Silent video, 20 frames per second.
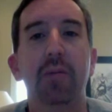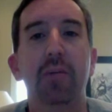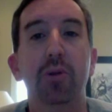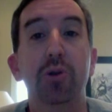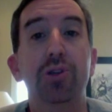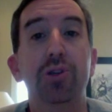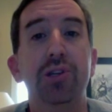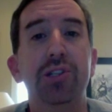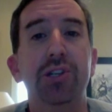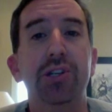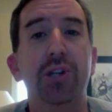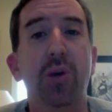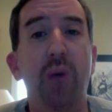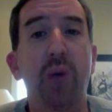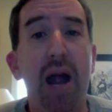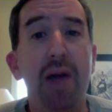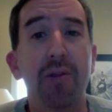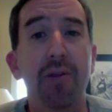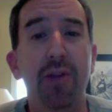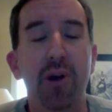Bruce is still
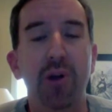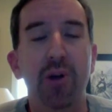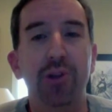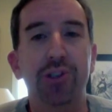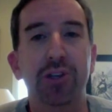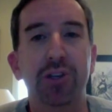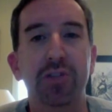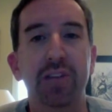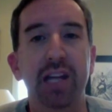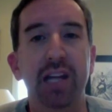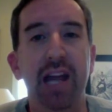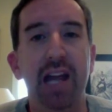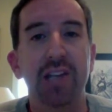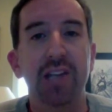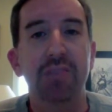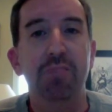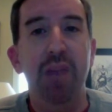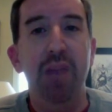around, though, serving as